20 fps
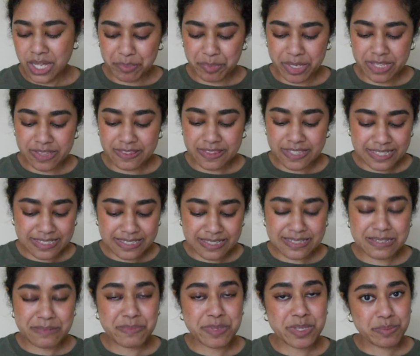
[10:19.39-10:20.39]
But these are
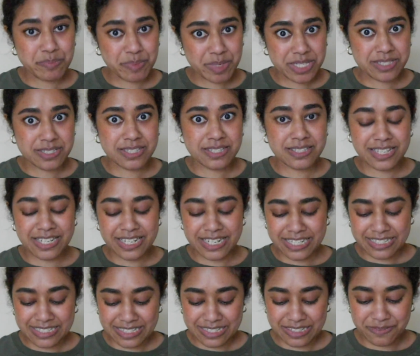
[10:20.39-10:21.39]
some of the pieces that
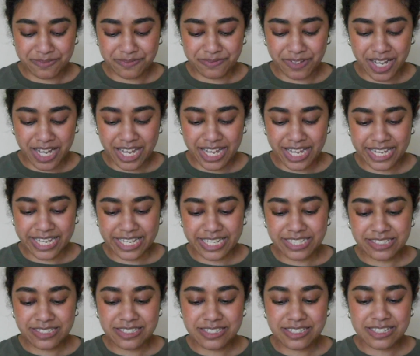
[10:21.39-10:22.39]
I did
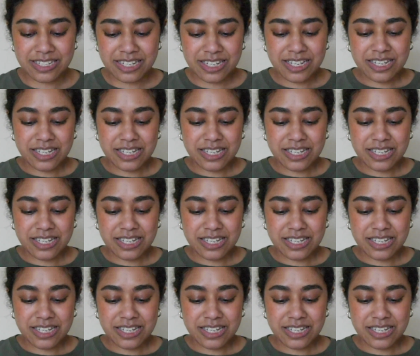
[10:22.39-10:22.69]
find.